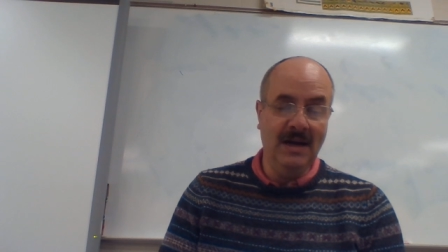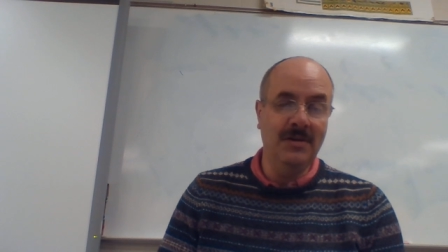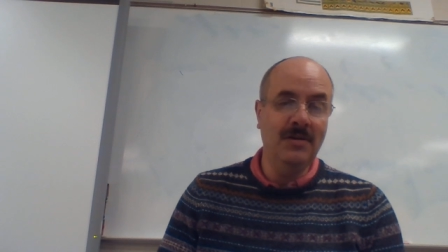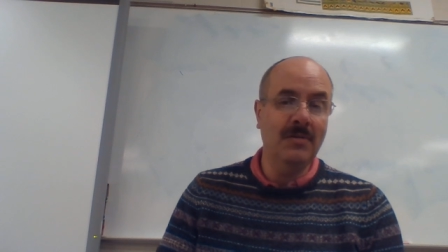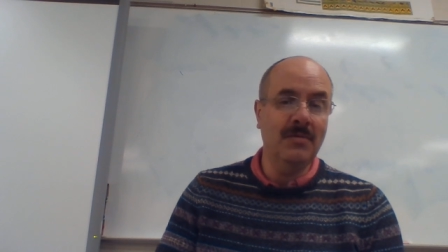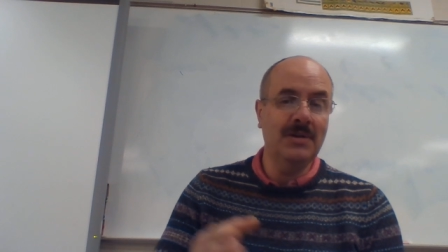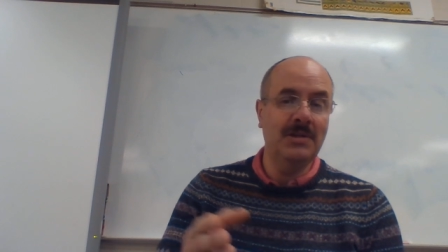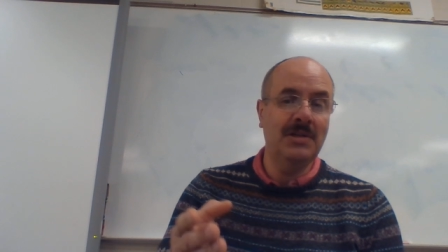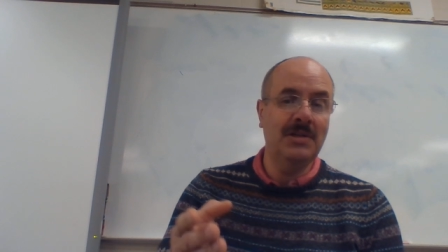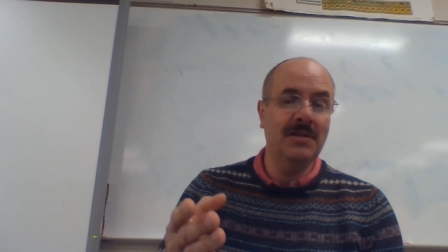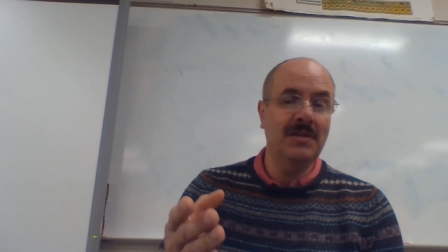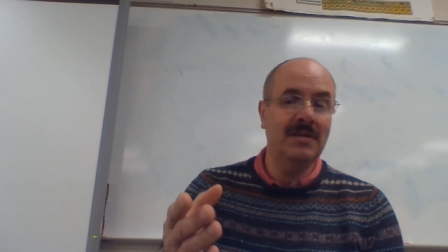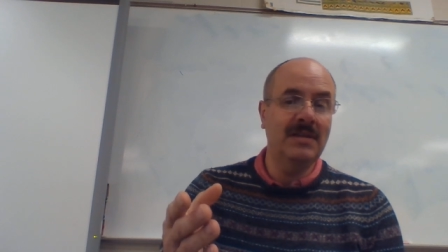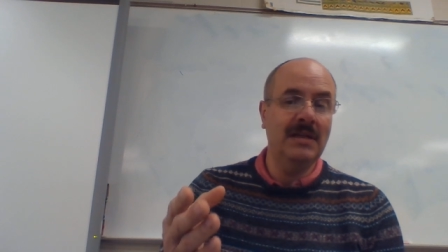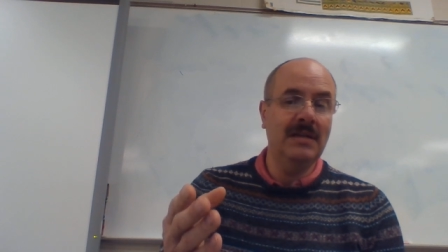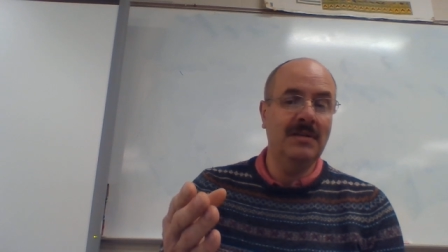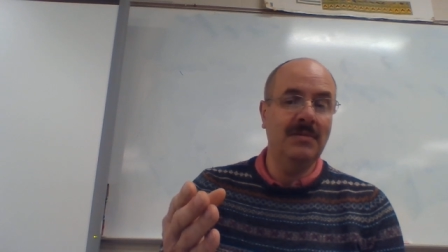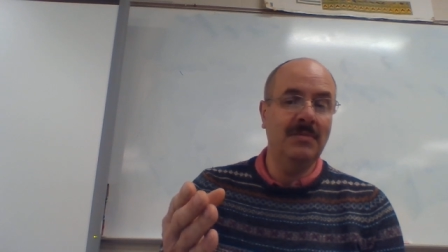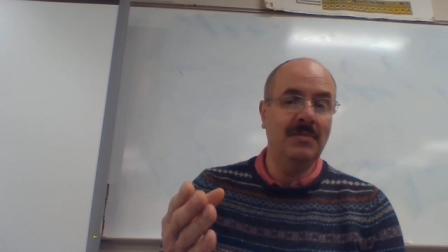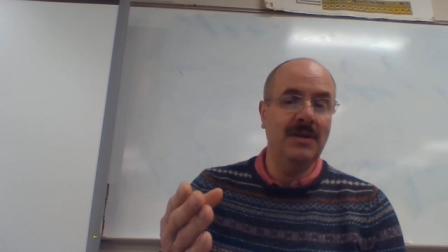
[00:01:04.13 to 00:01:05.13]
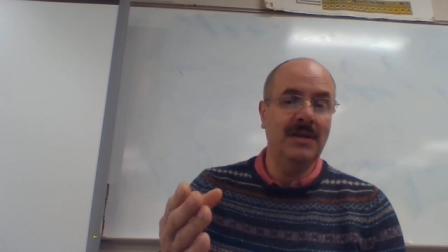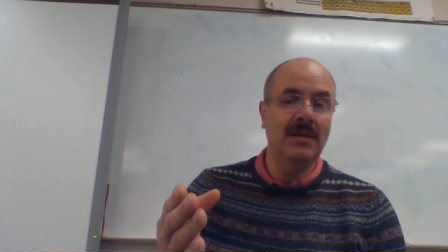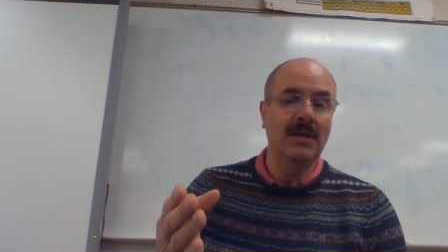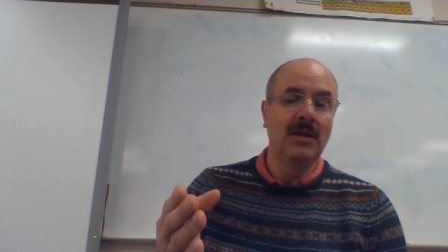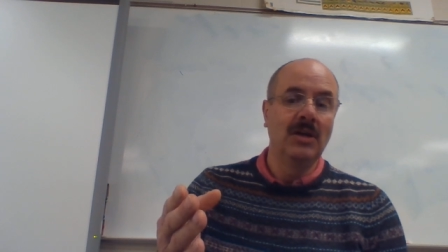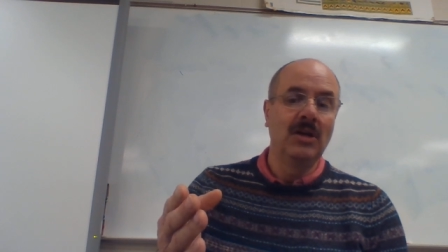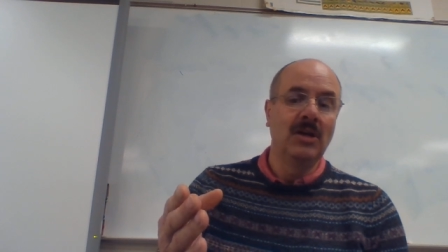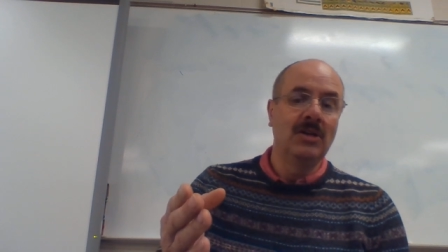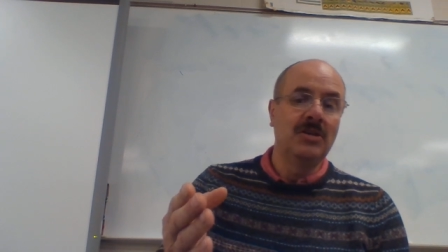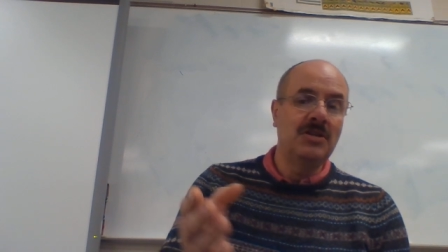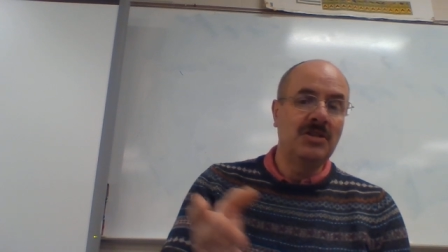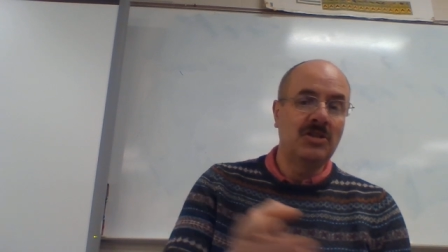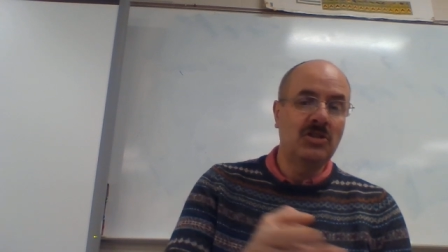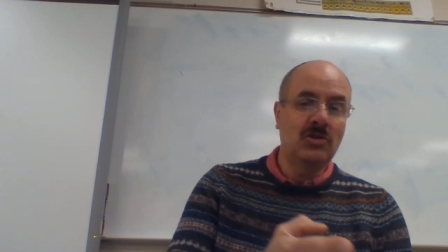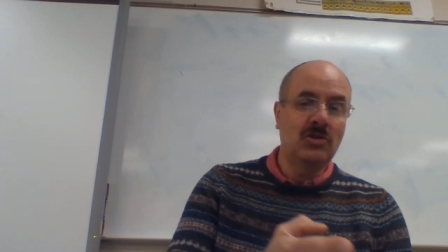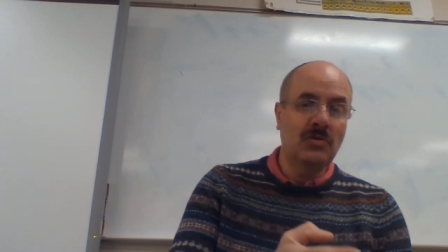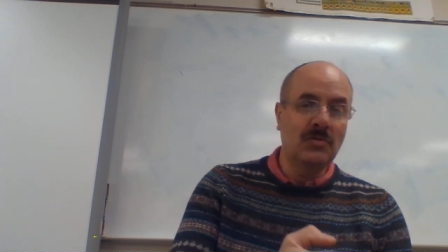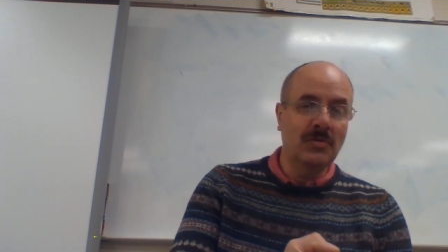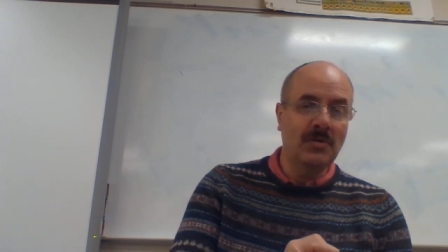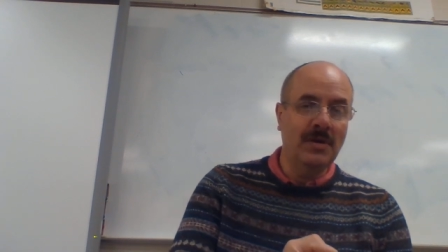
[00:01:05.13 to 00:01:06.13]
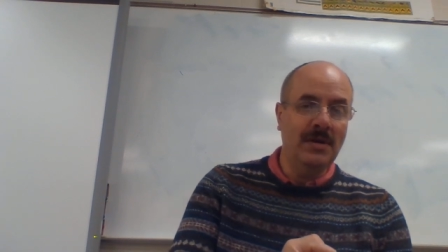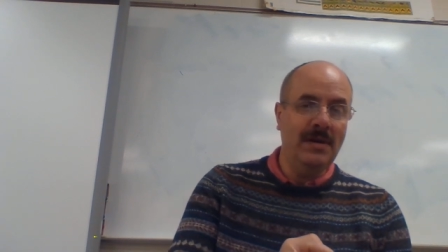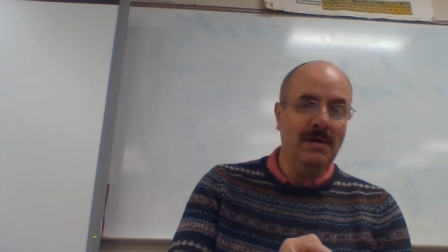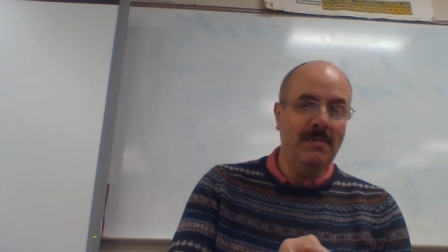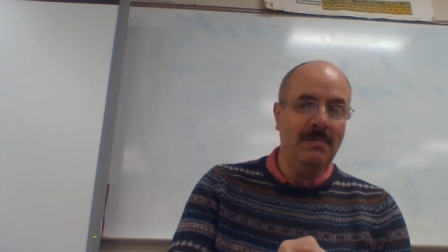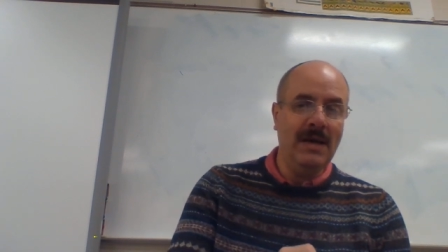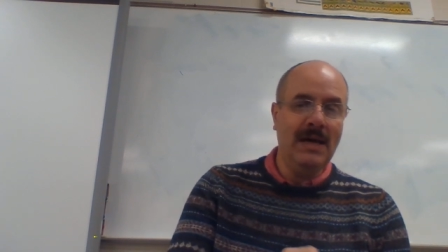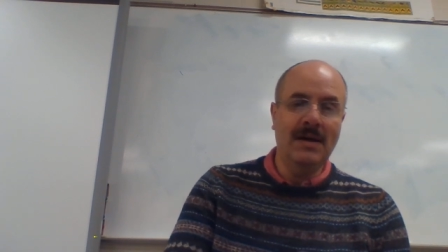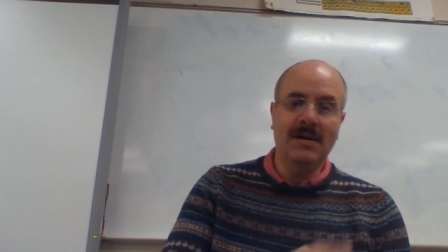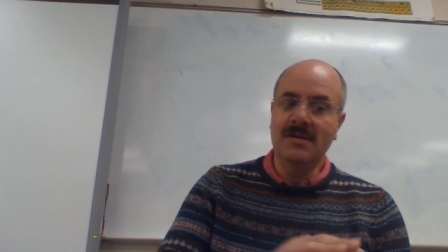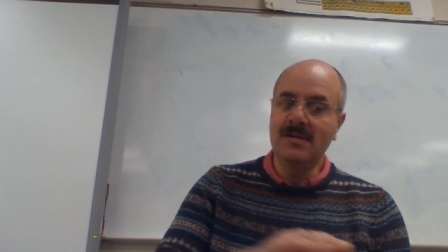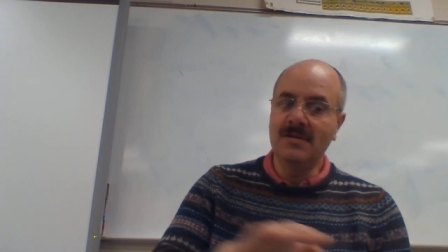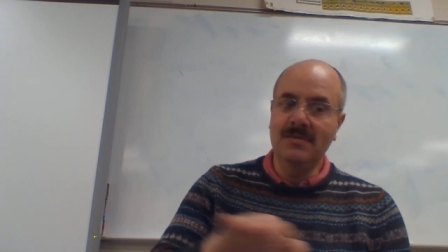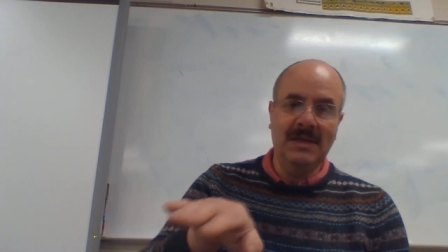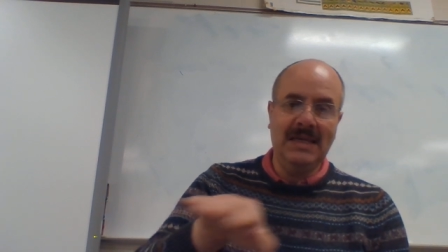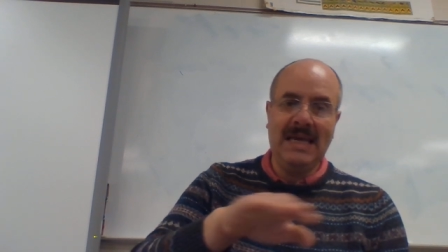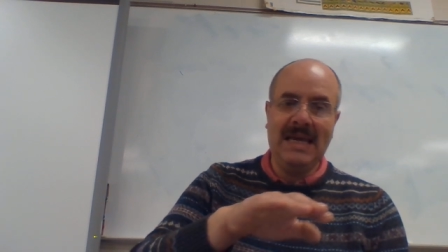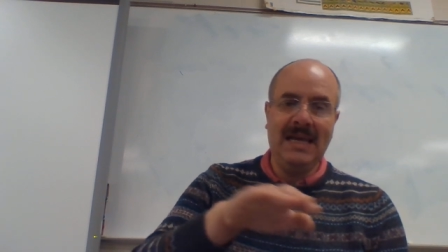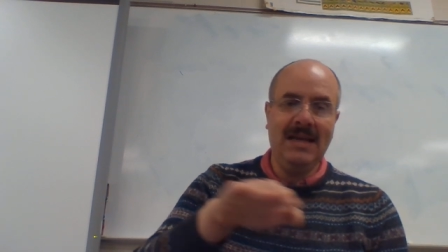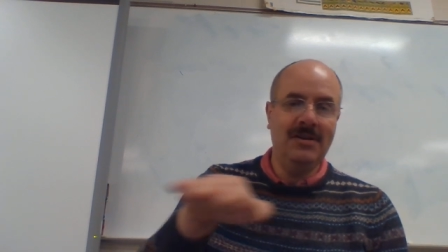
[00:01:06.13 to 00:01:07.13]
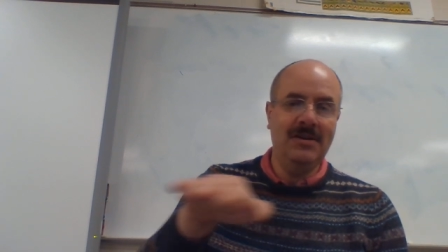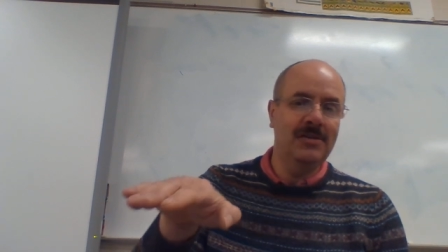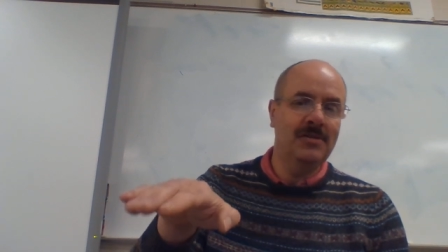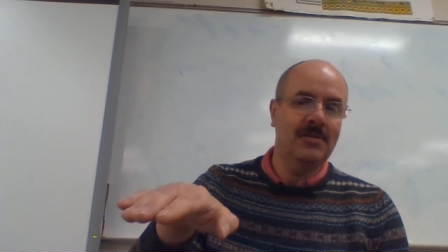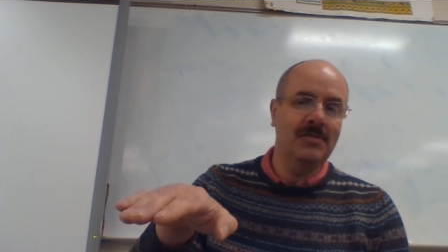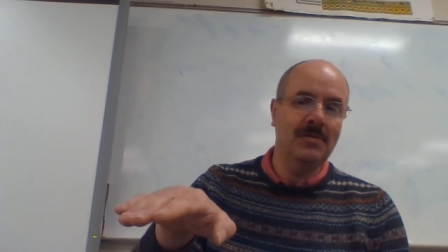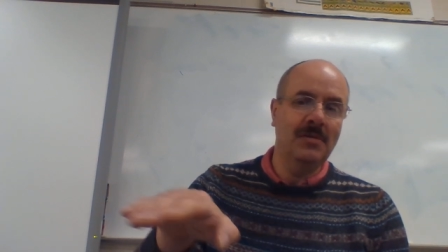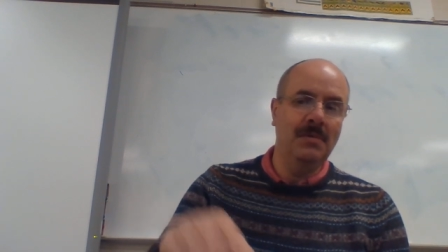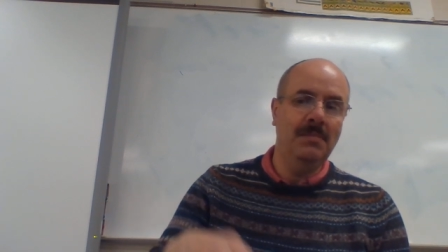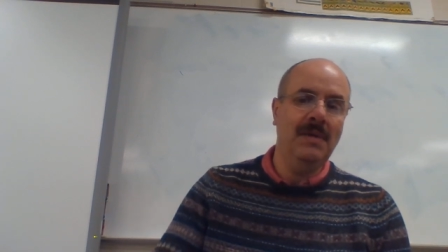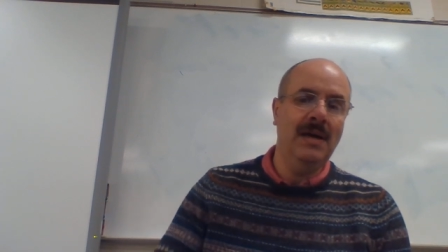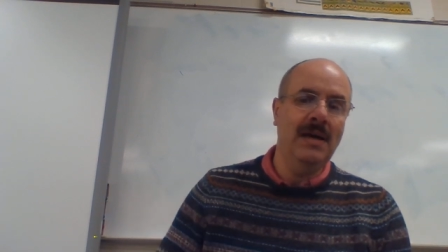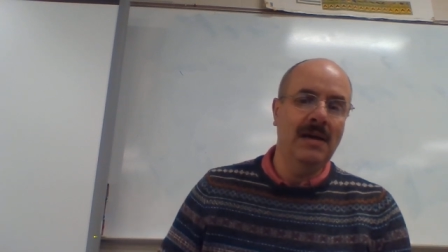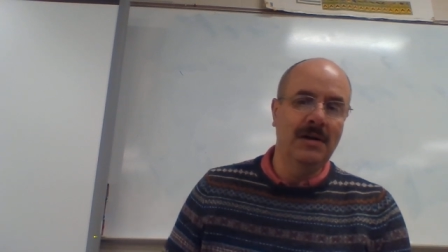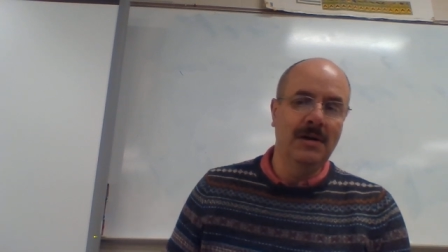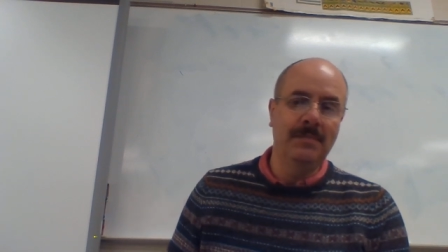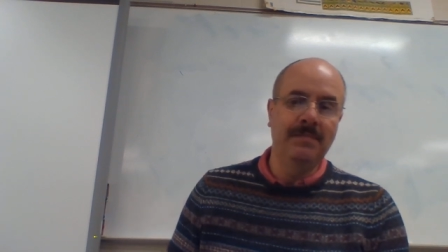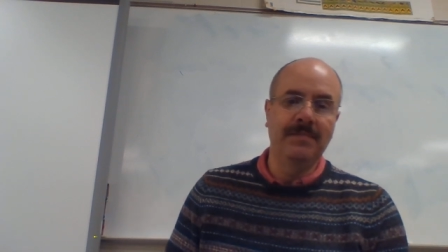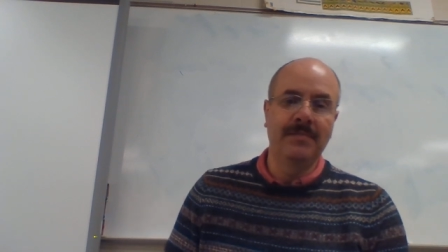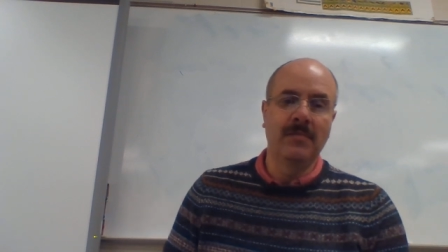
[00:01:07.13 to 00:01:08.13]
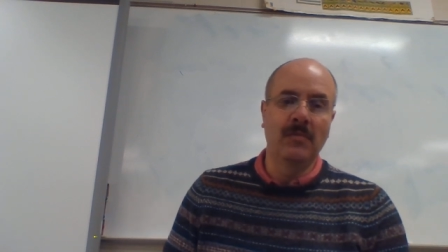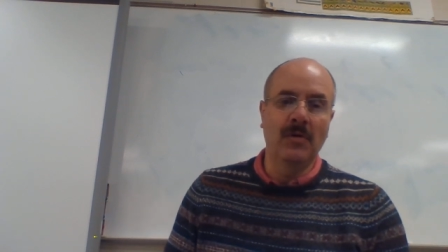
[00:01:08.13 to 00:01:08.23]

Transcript: Now, I don't want you to think that we destroyed matter, because we can't destroy matter.